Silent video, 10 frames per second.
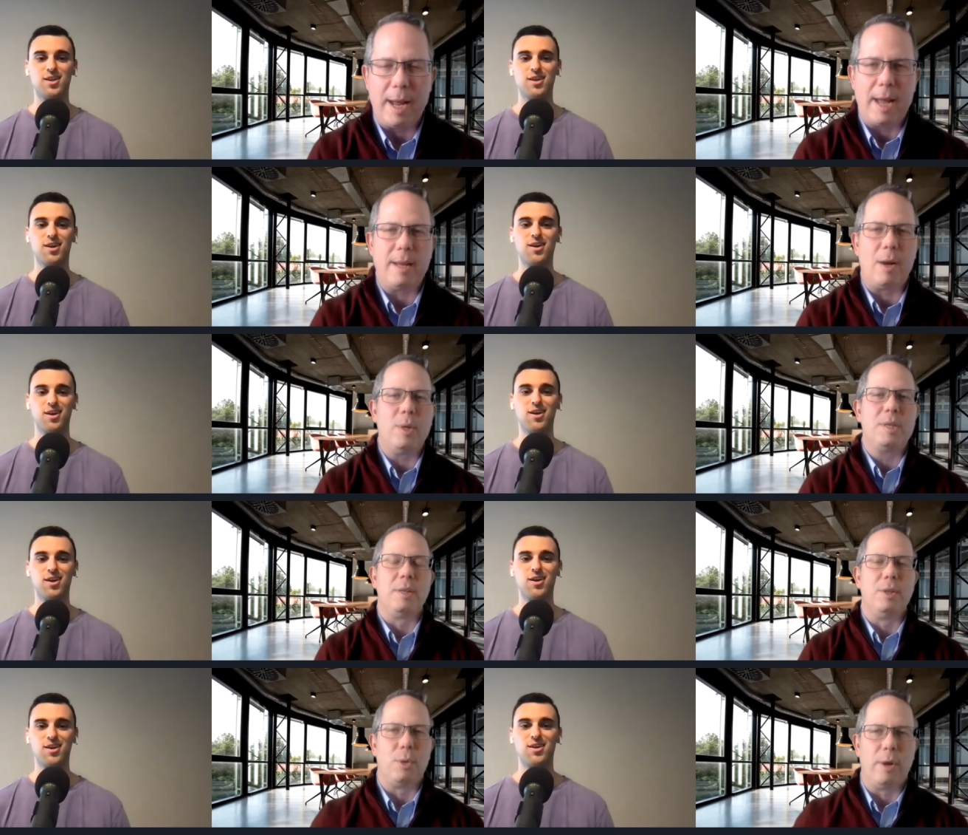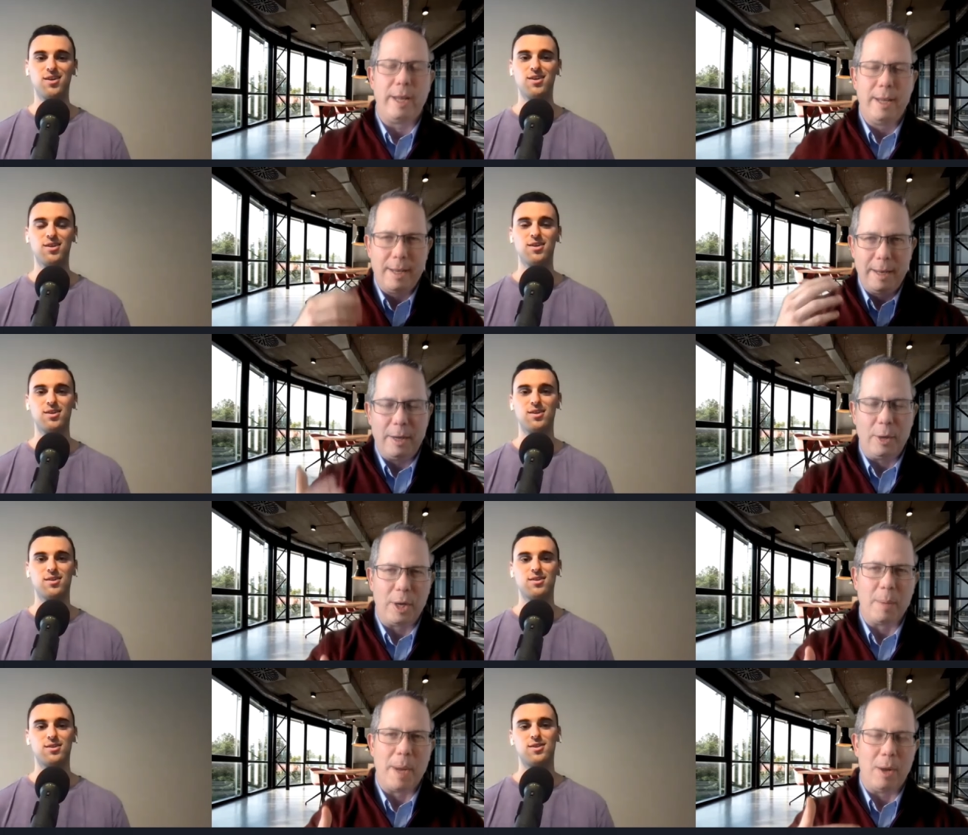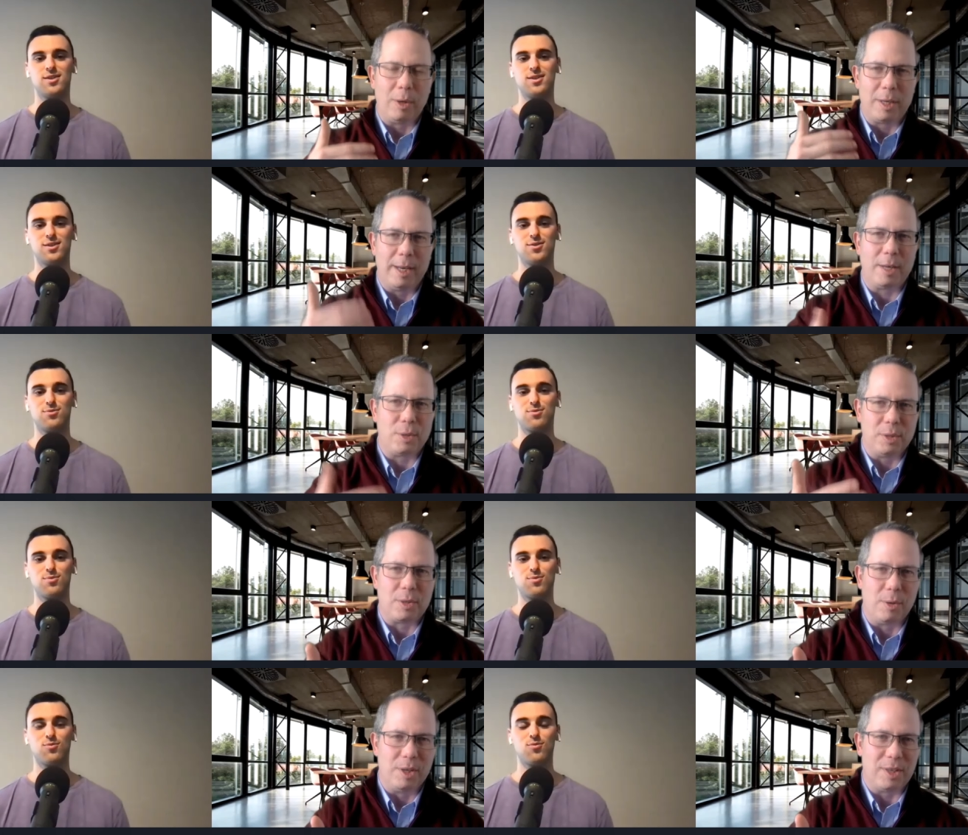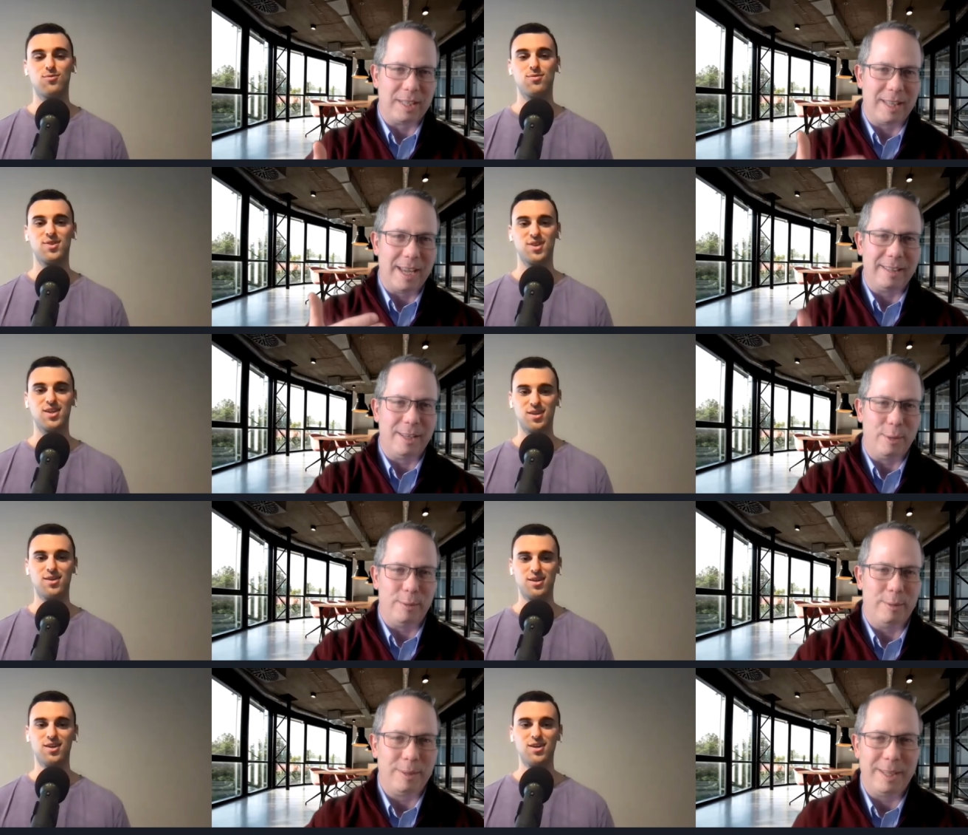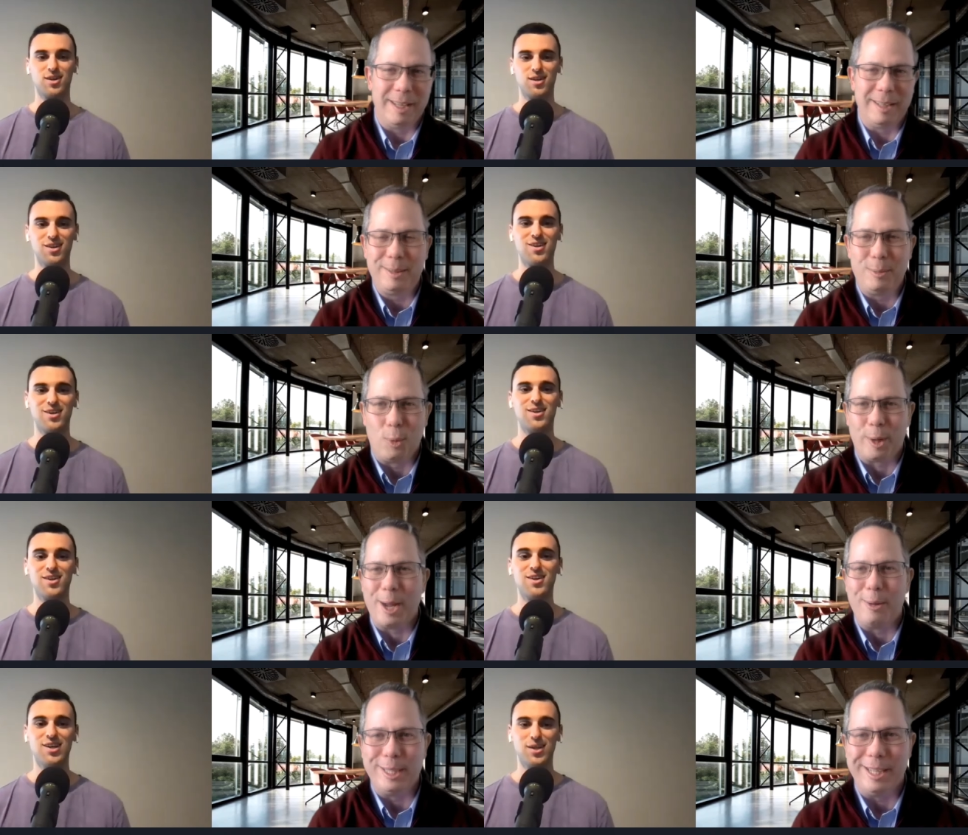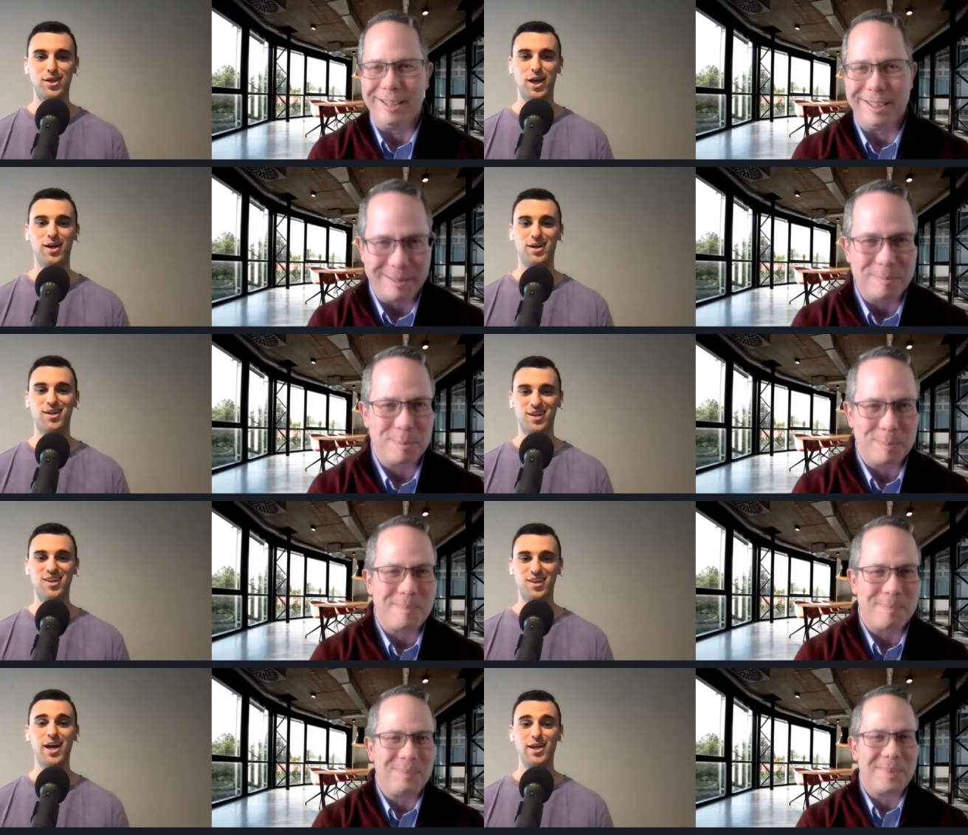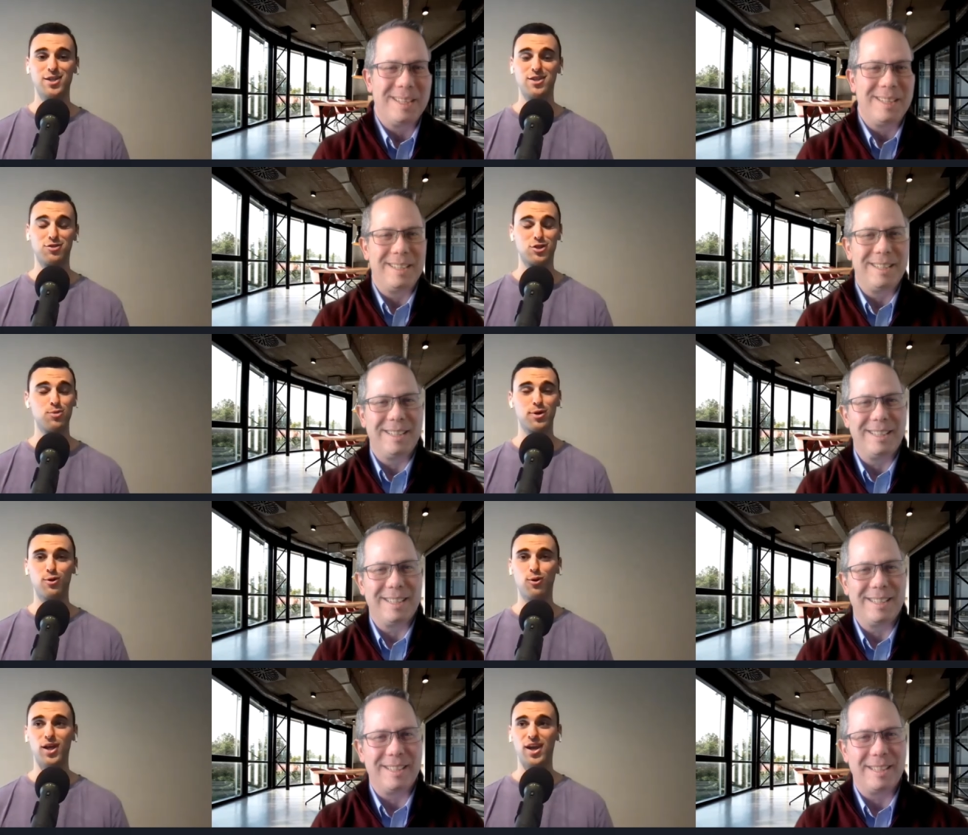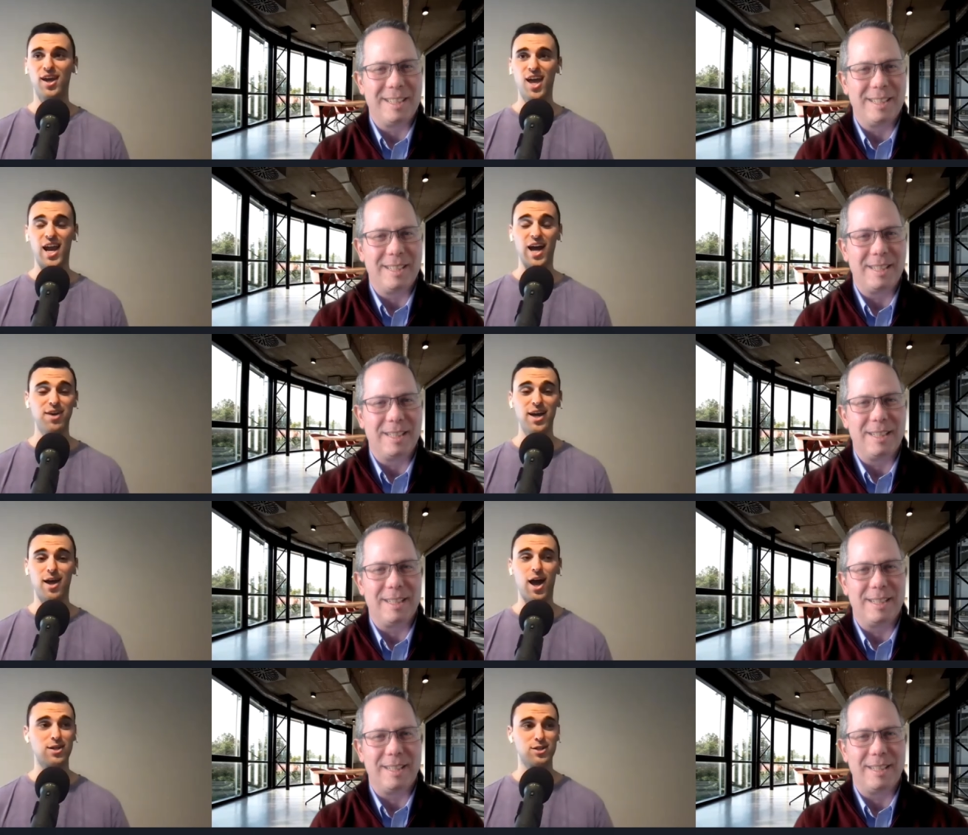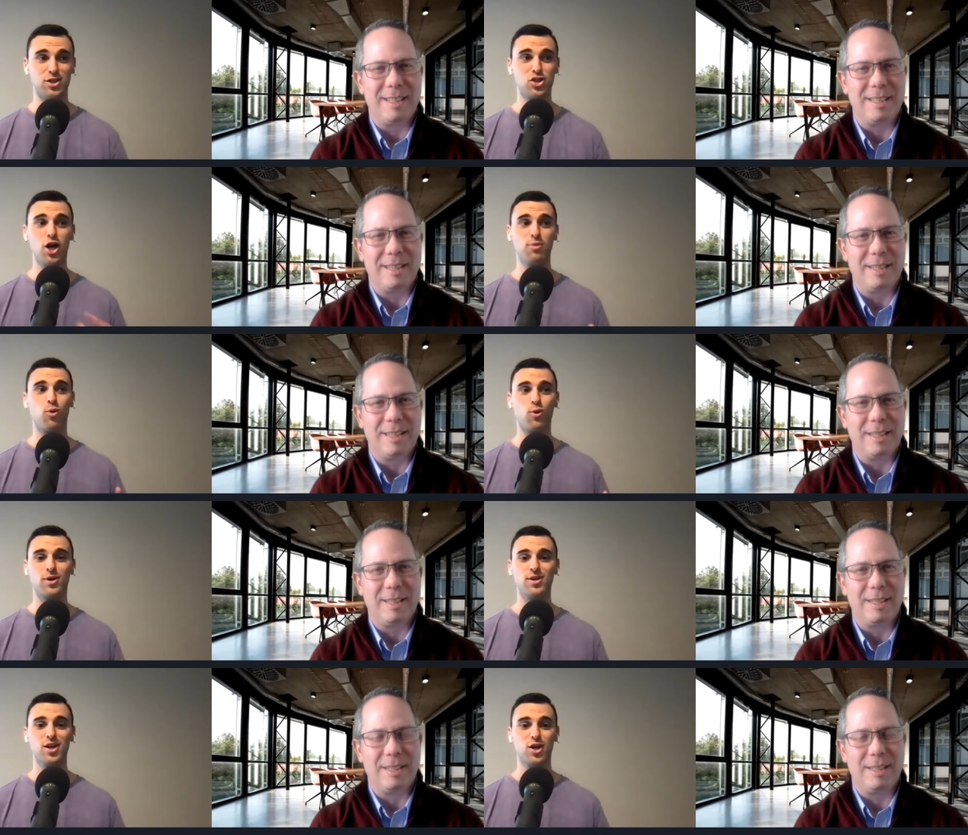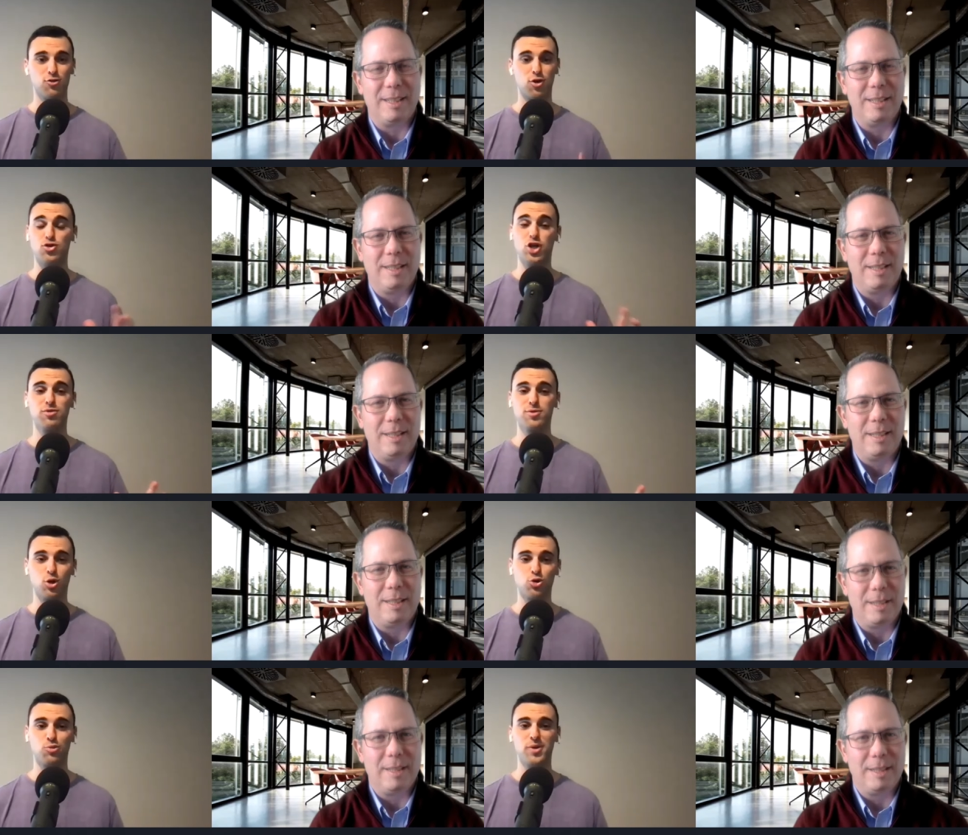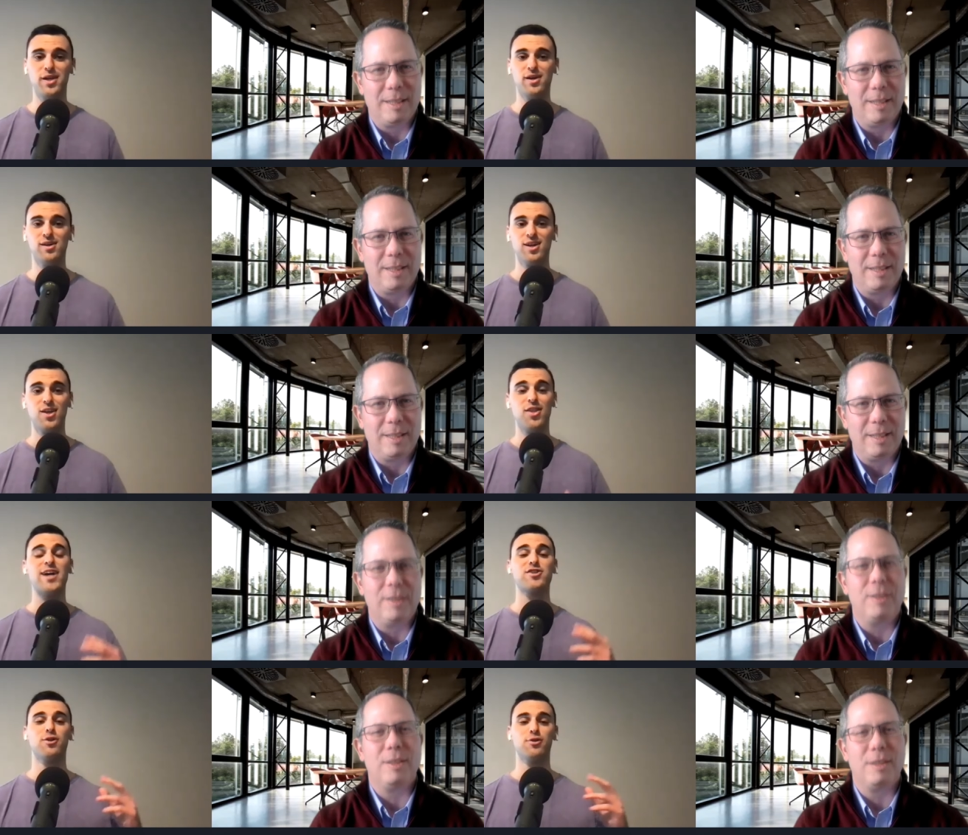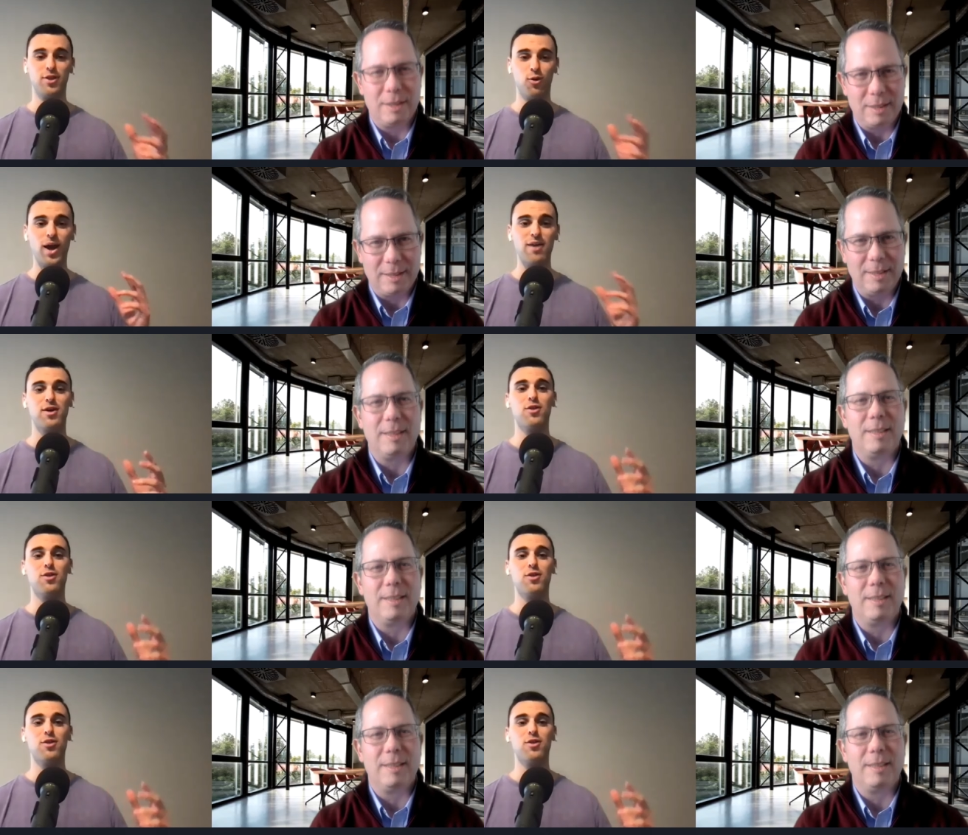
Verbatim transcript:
Speaker 1: I, I always enjoy hearing about connection stories like that, that are, that work out. In Yeah.
Speaker 2: Yeah. It's, it's super cool. And, and I've had honestly a ton more just from social media. Actually, the, the way I found the